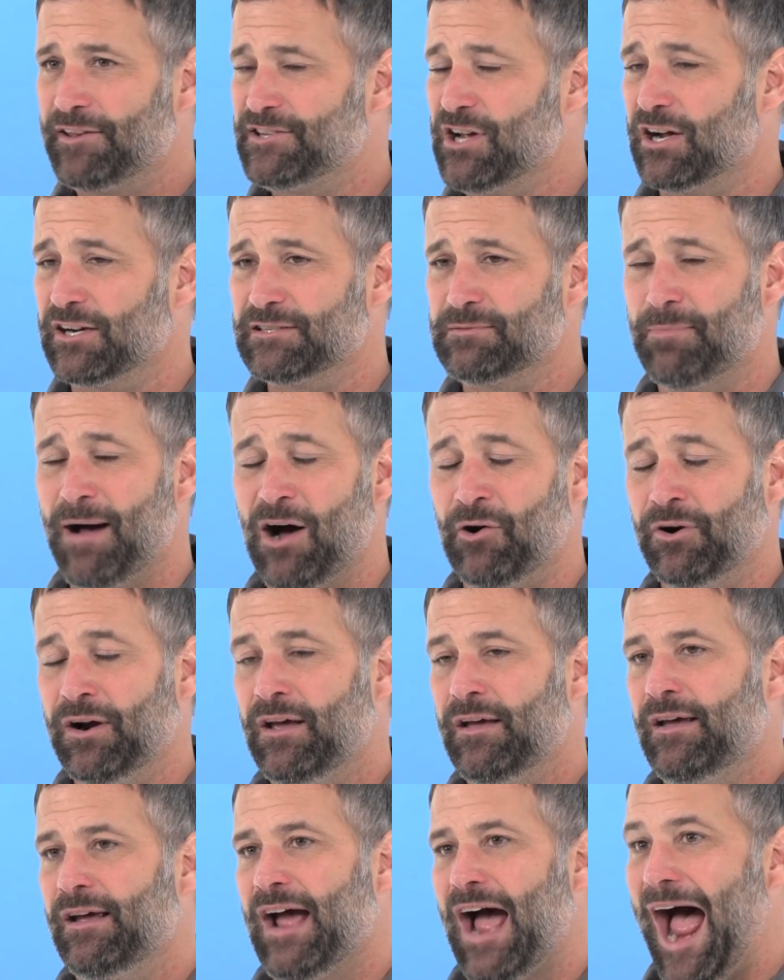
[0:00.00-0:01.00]
talked about,
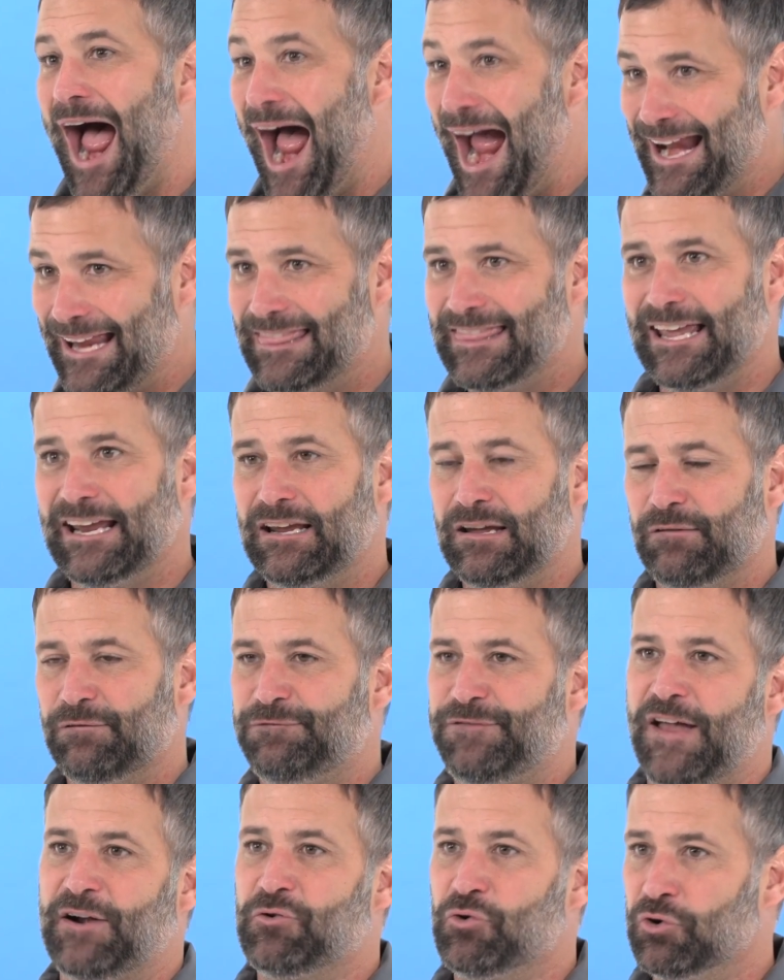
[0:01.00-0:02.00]
I think
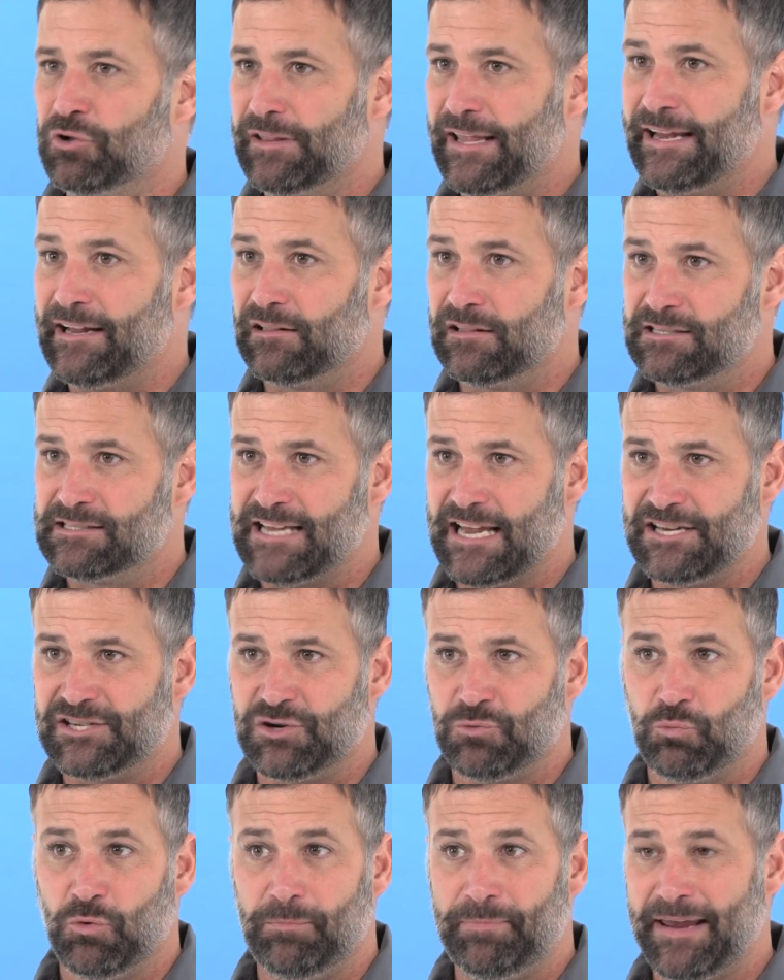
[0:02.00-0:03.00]
federal
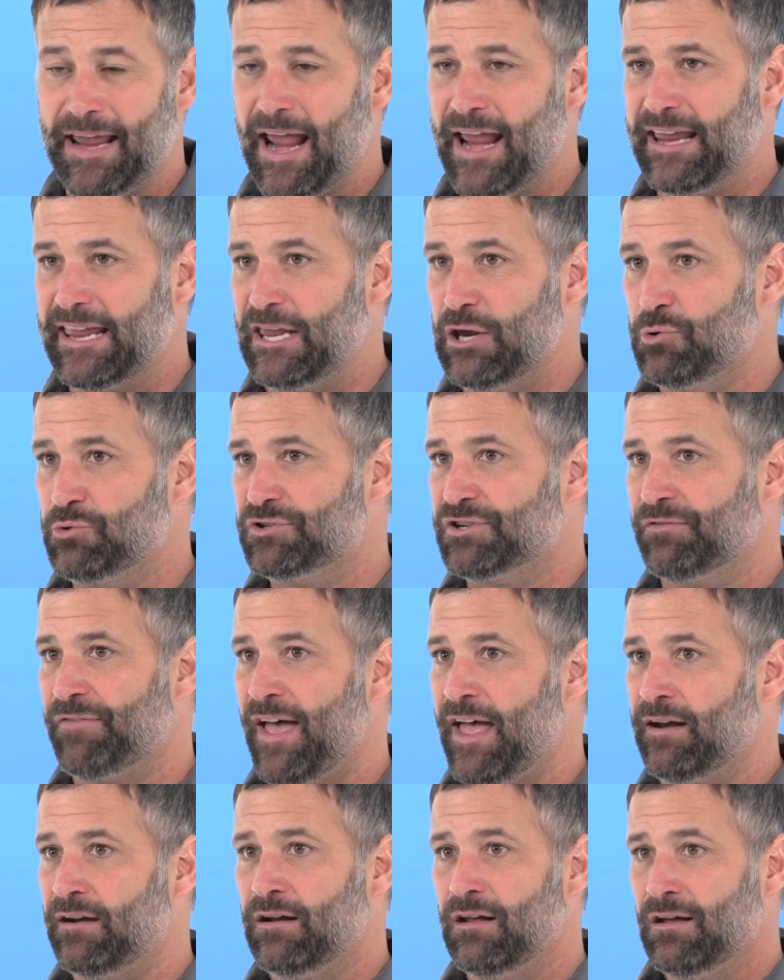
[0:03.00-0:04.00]
legalization will be a huge
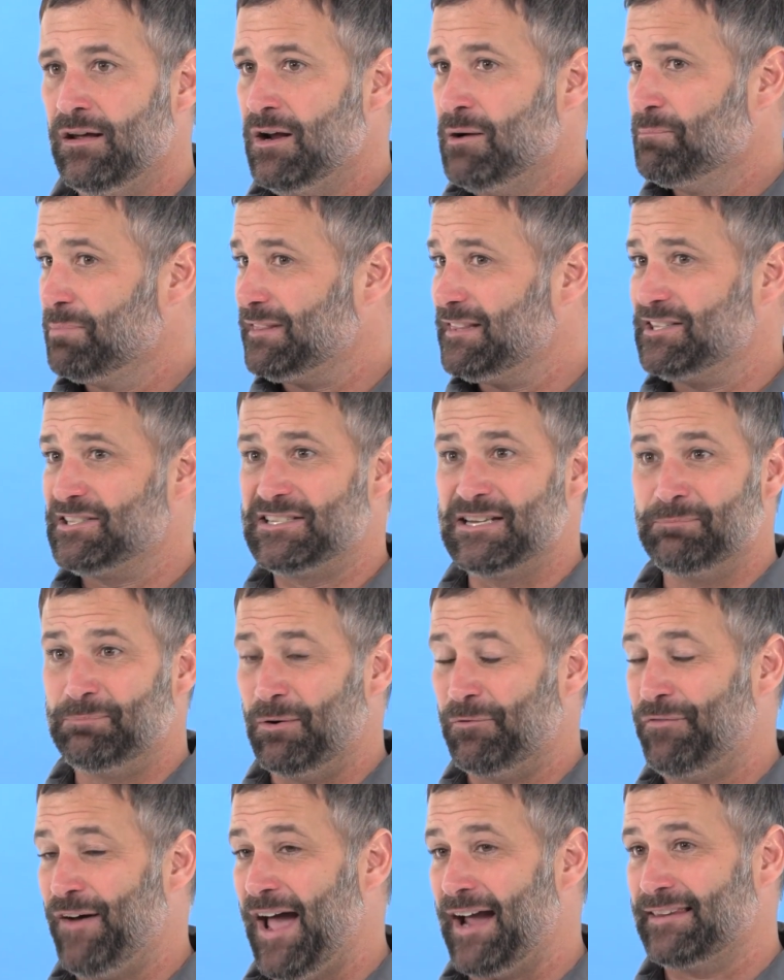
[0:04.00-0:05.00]
event, but the
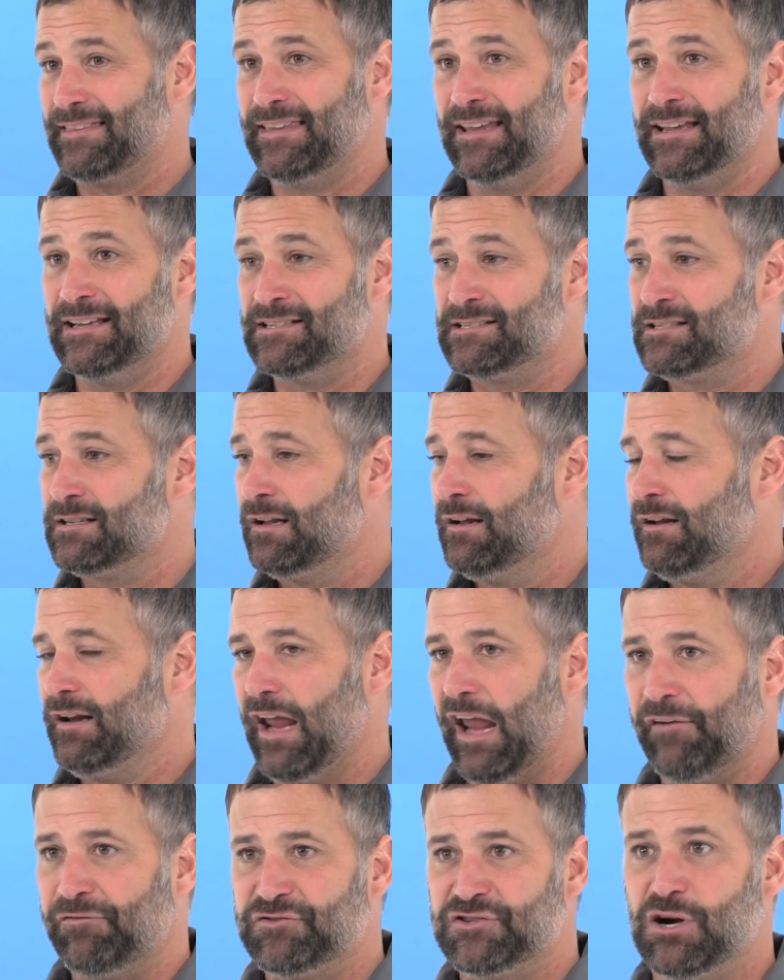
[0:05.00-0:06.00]
simple fact is,
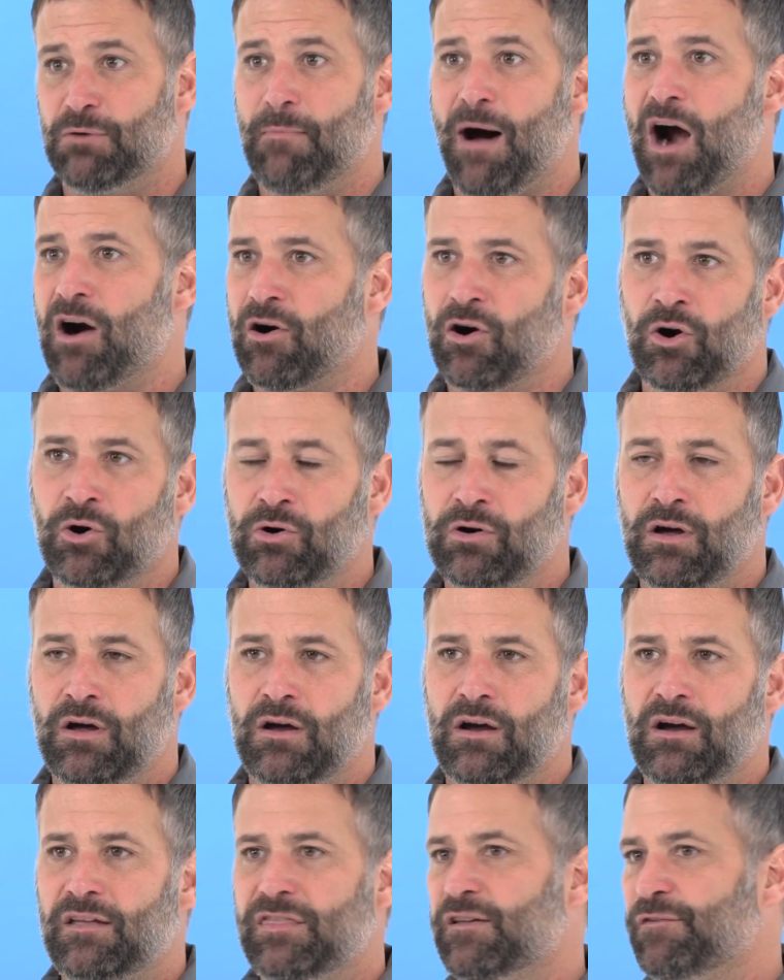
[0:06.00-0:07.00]
if tomorrow
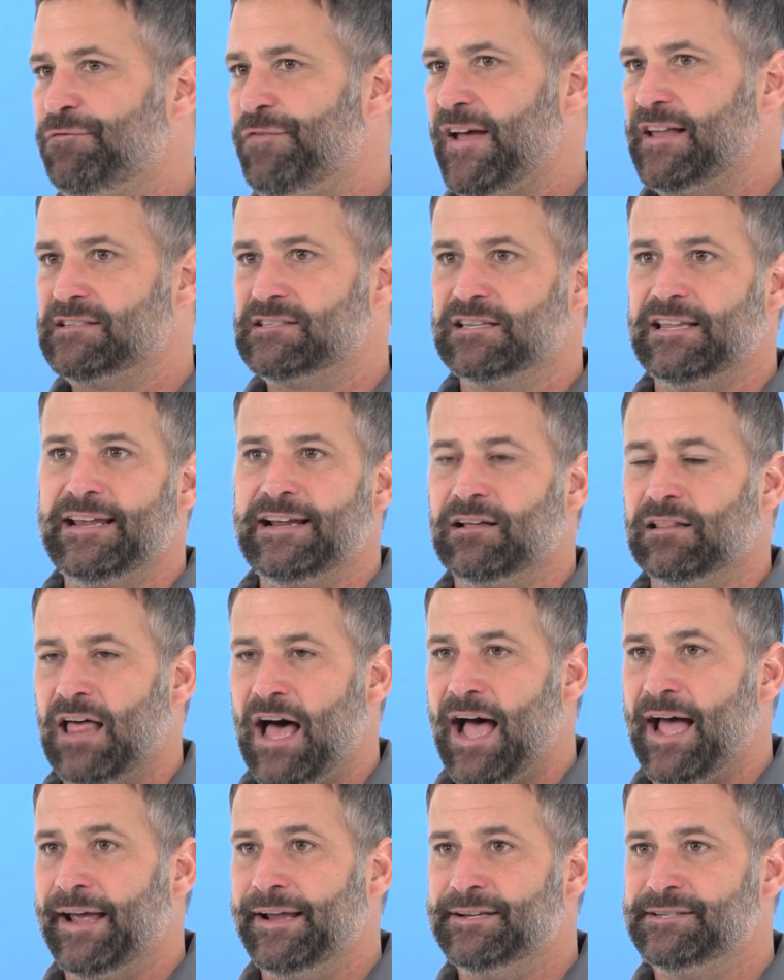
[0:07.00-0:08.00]
the feds
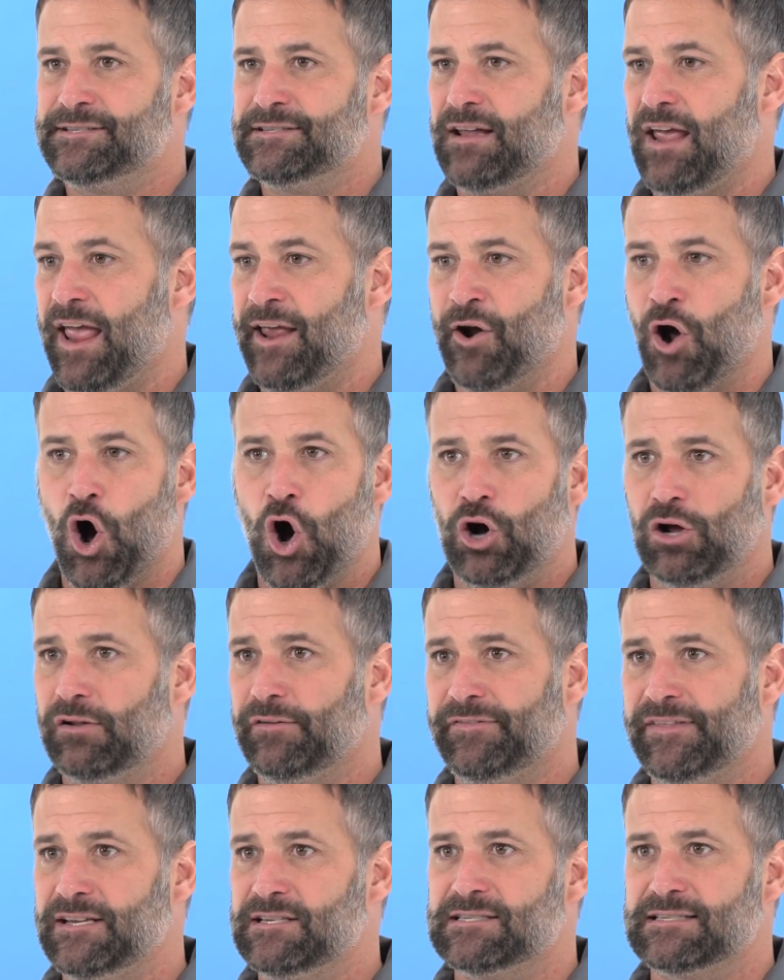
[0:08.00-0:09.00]
legalize and all
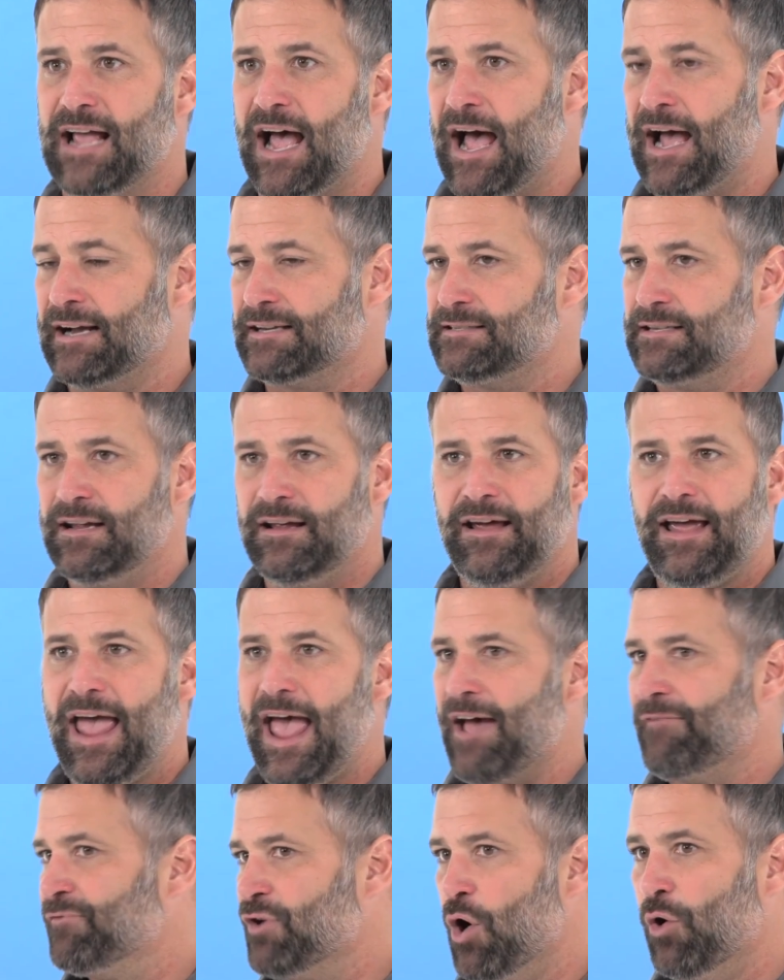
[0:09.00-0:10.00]
of these stocks
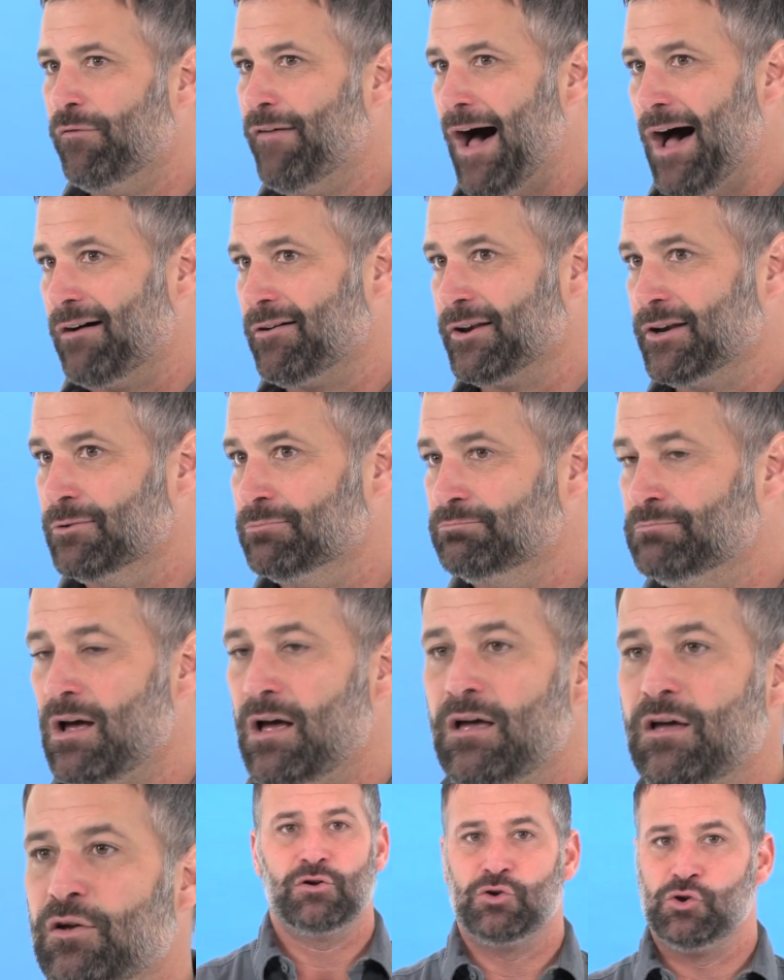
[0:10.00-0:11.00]
have no volume,
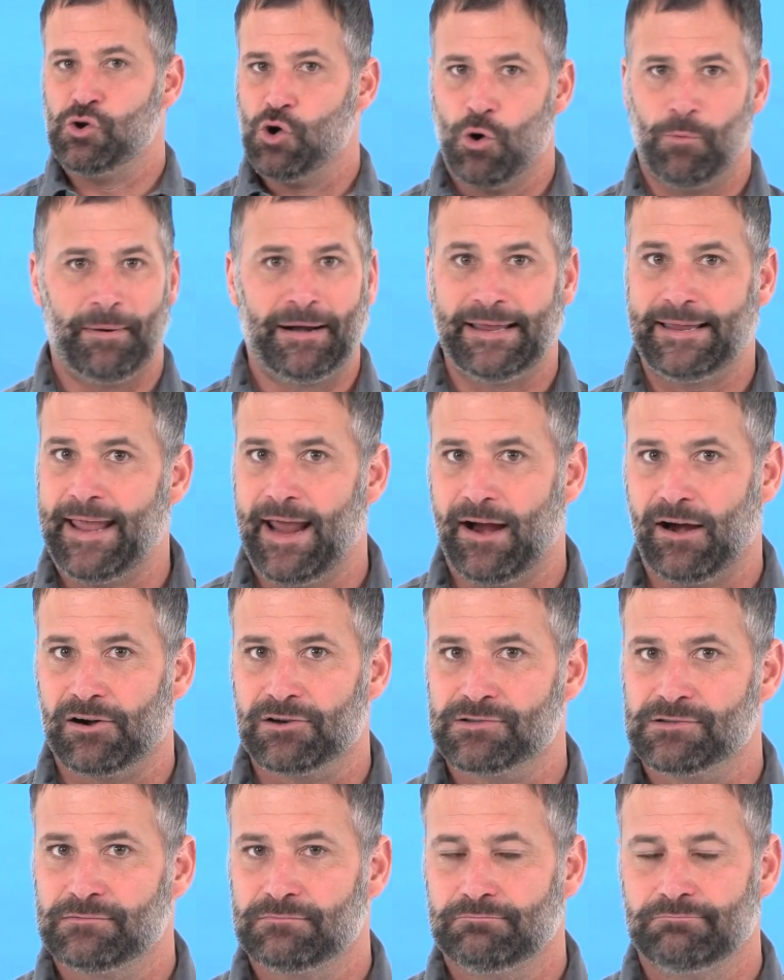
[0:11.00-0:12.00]
nobody
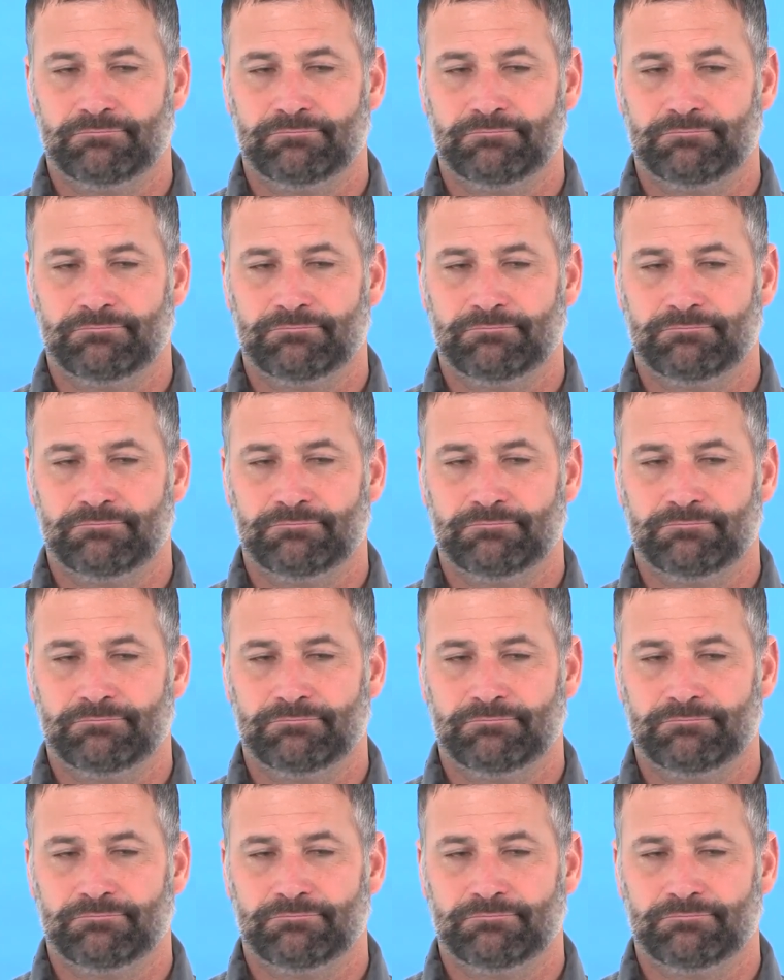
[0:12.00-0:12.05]
cares.